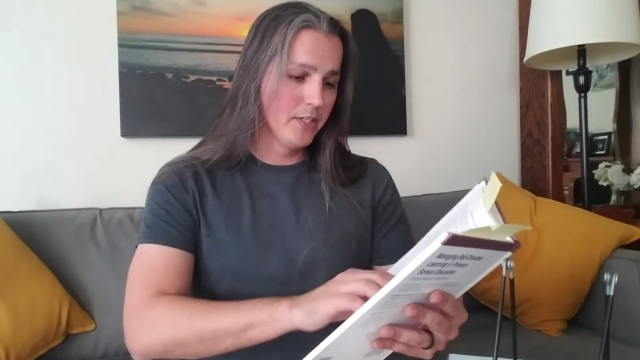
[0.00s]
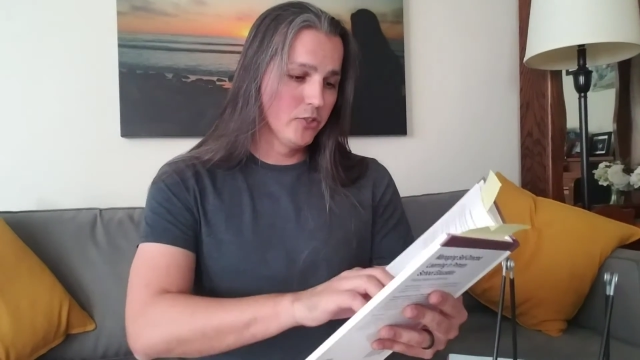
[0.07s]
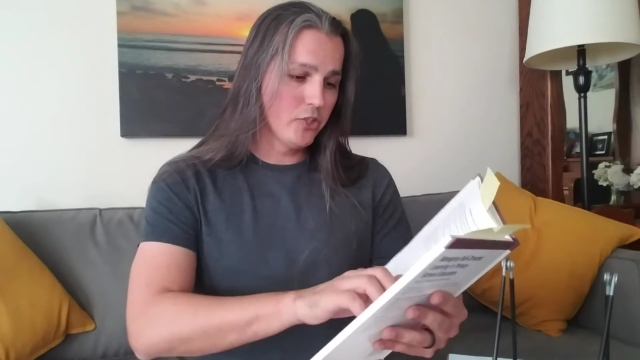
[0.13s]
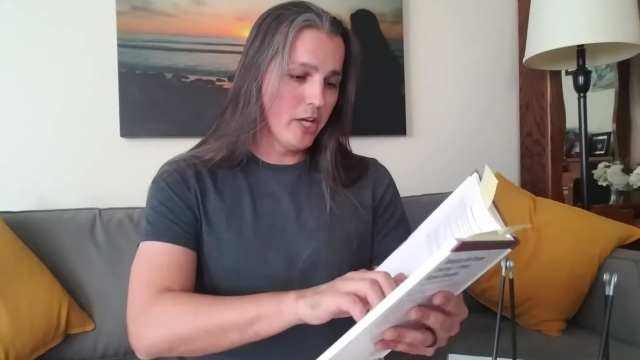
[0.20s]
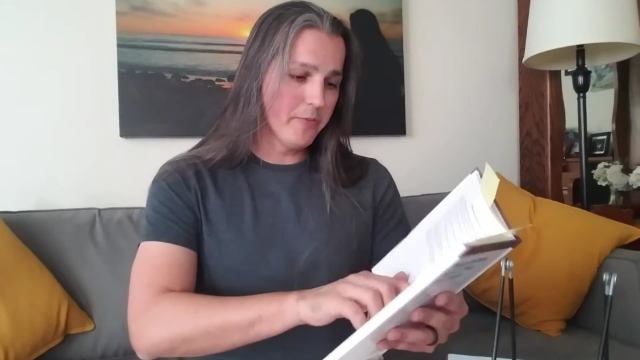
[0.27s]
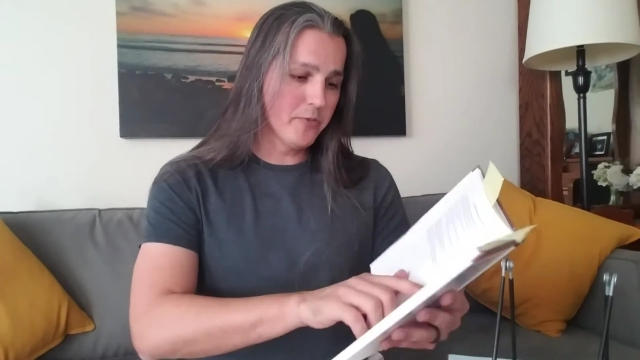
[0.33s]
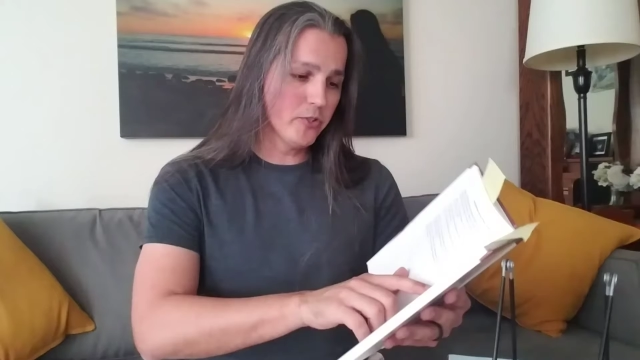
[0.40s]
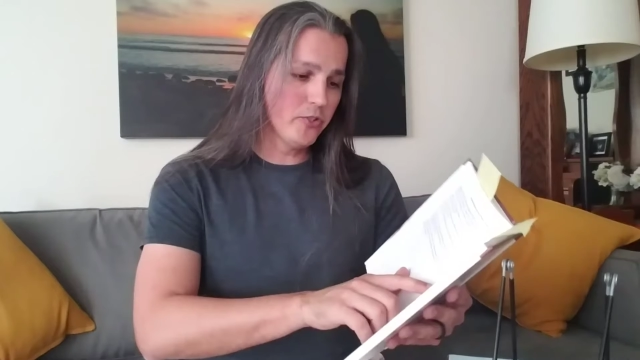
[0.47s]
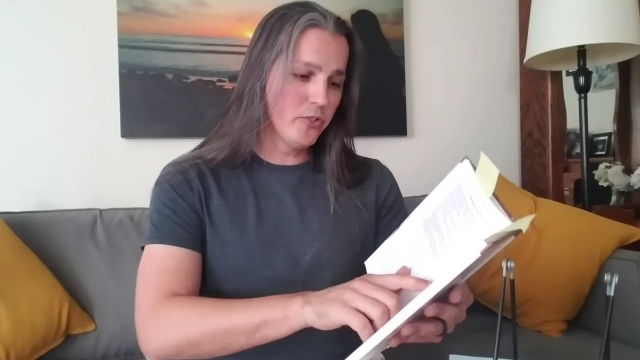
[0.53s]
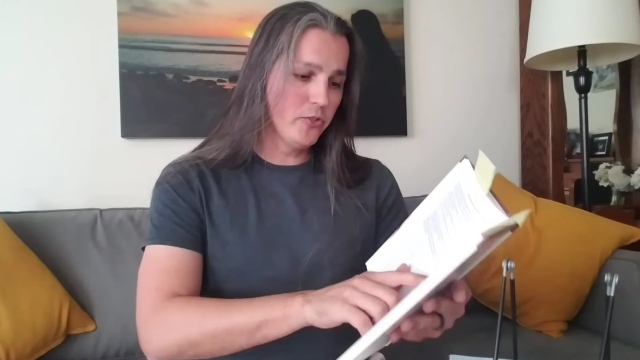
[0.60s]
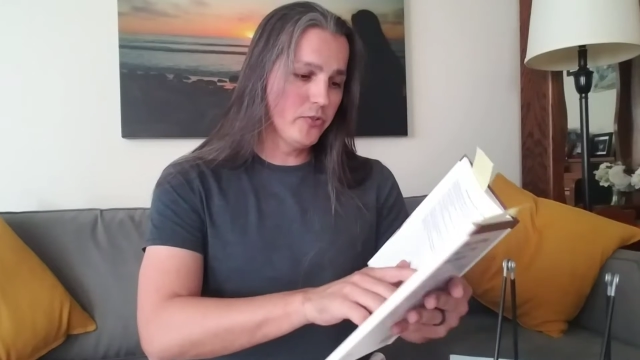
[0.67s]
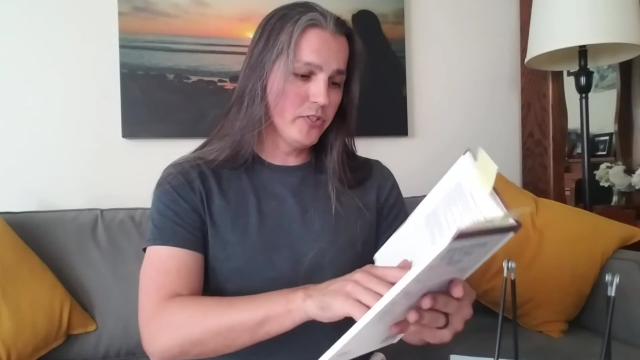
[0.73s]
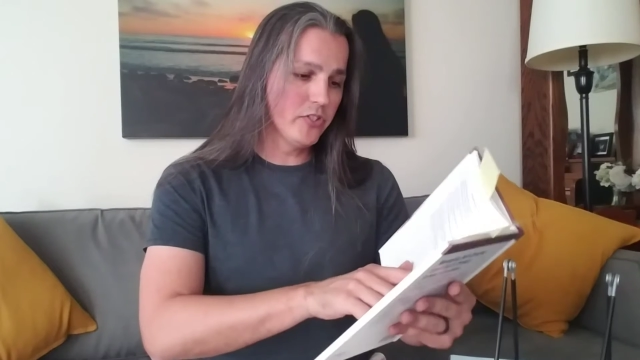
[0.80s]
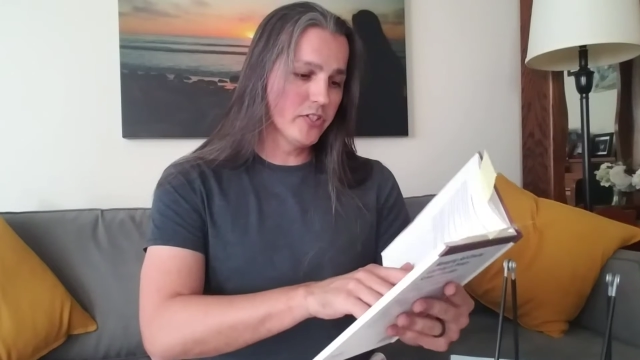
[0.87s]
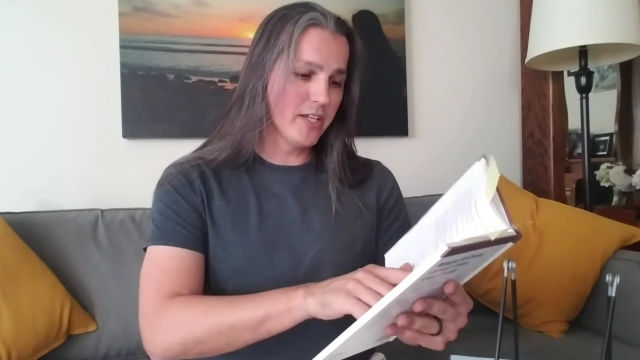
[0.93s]
Chapter 2
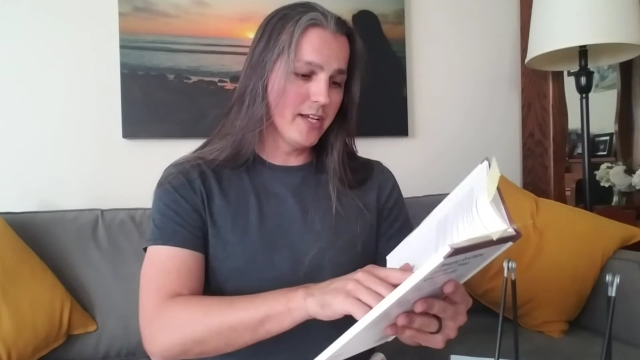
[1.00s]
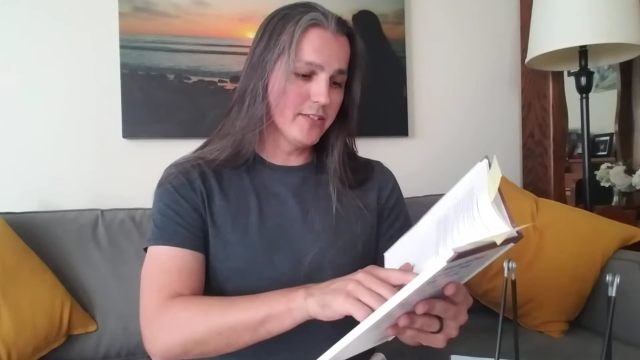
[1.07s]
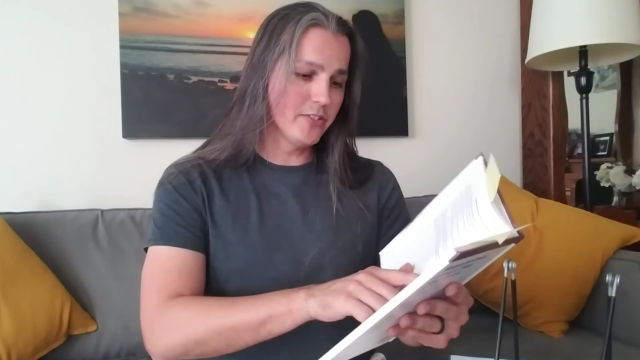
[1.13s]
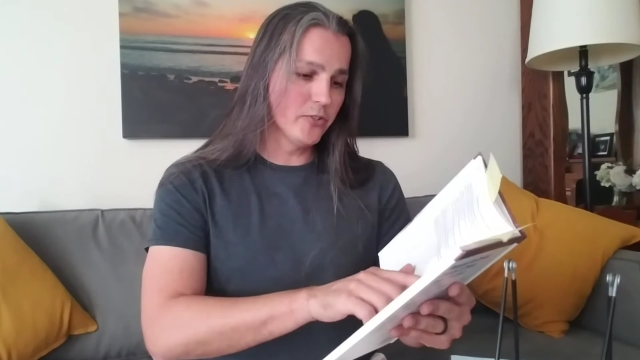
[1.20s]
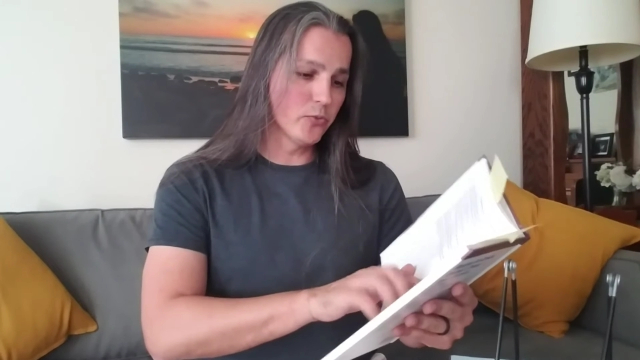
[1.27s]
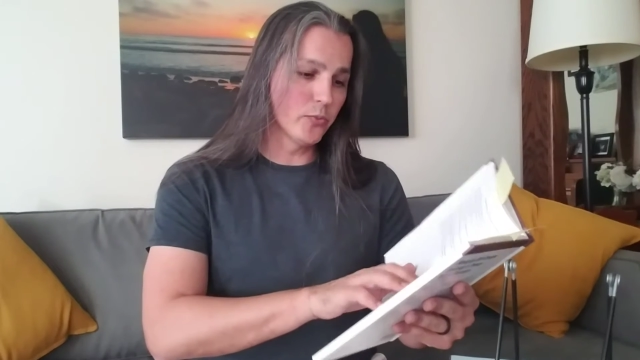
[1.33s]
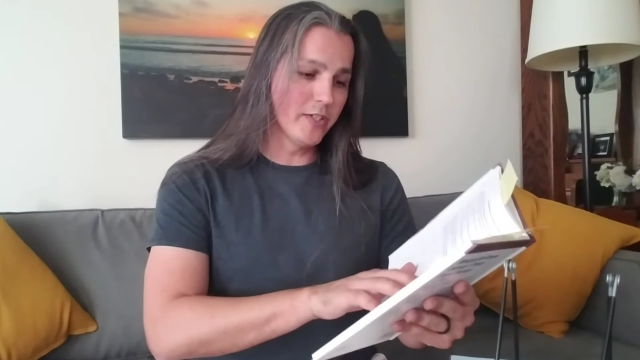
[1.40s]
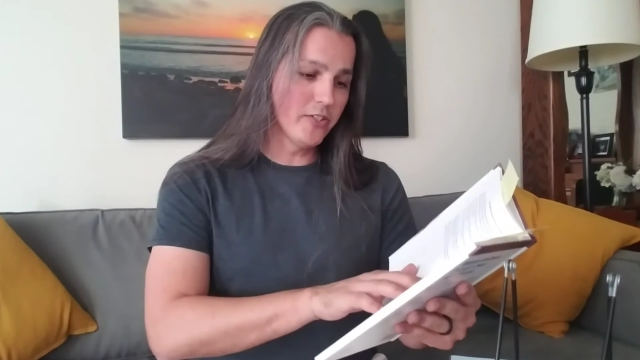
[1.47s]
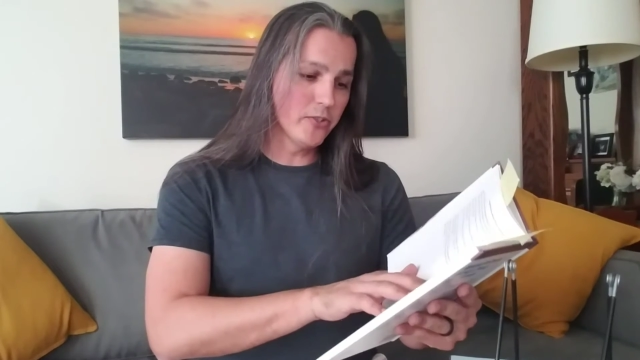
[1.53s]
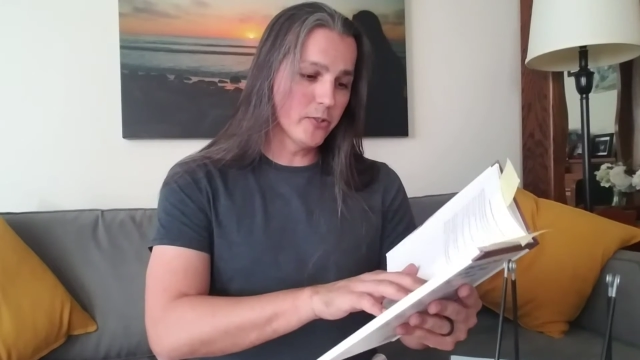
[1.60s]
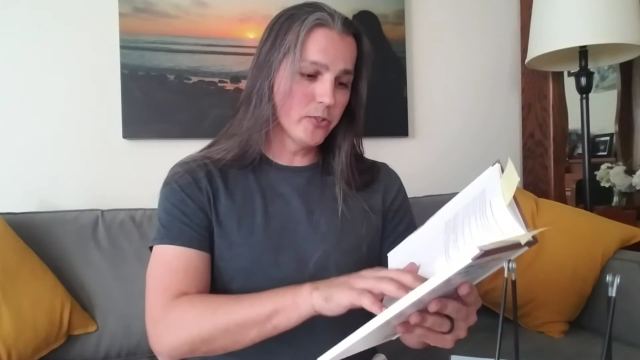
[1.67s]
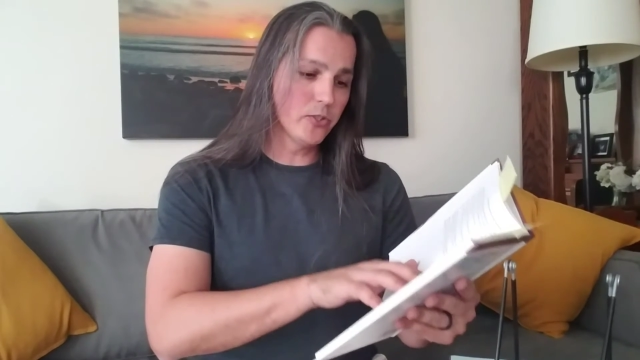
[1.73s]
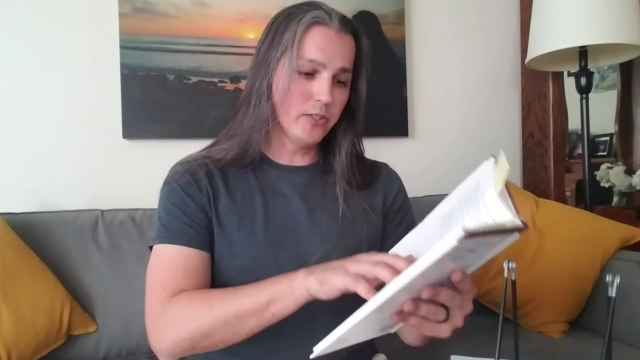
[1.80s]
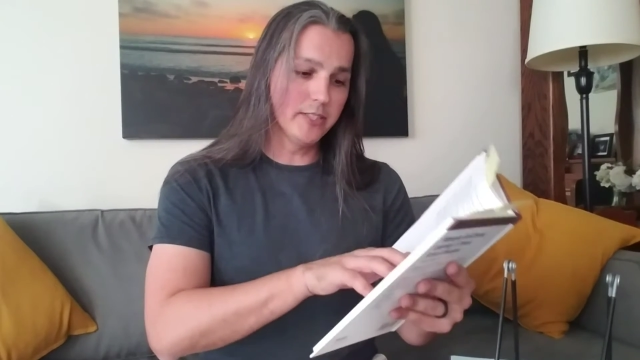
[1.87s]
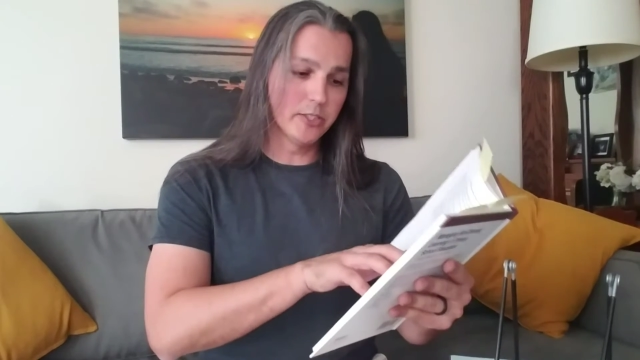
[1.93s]
discusses
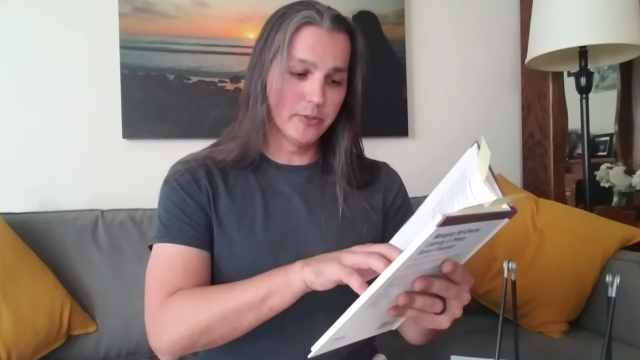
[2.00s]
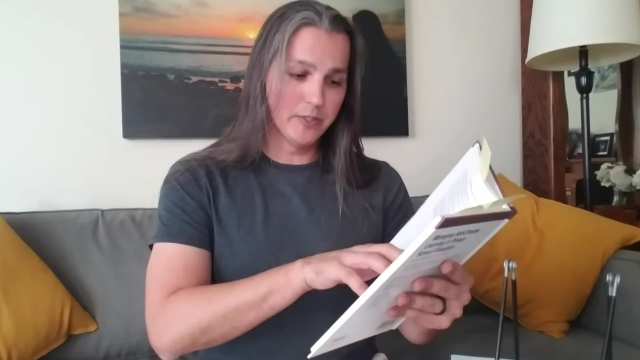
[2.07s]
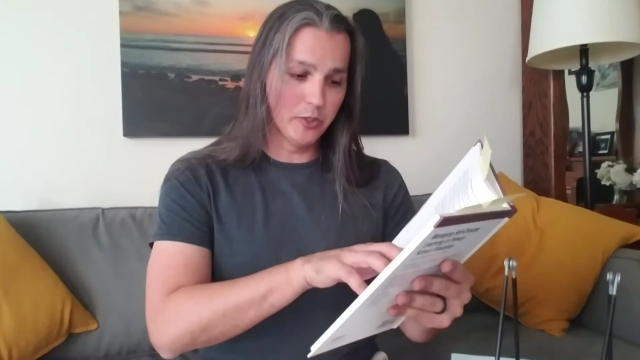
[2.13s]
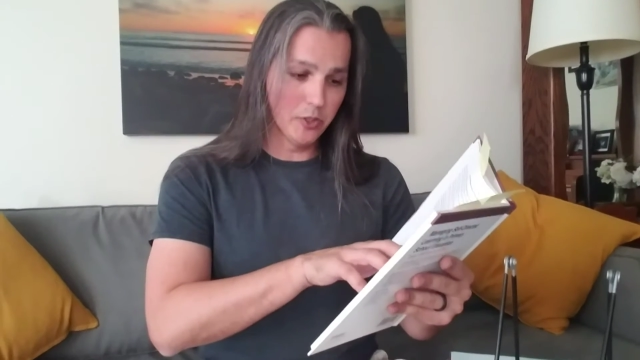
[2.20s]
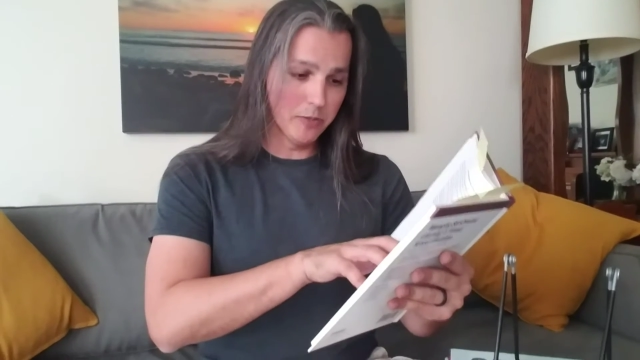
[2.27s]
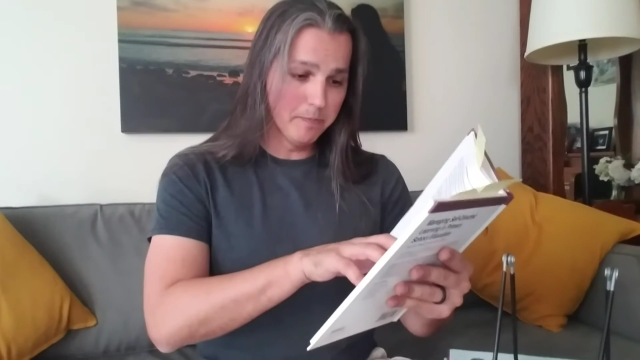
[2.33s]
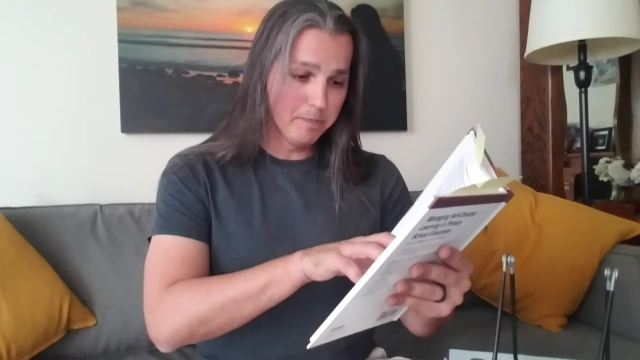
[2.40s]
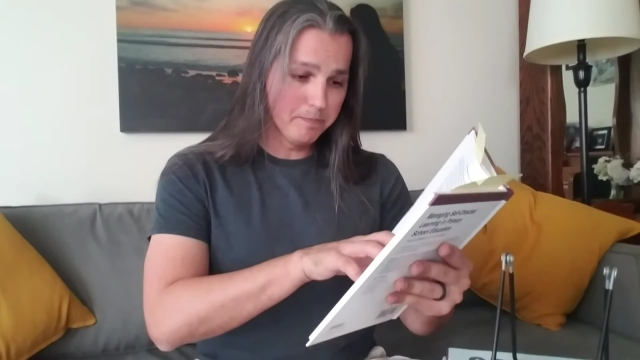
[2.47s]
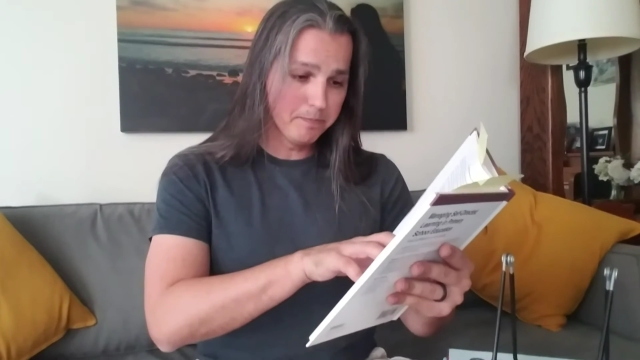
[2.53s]
research literature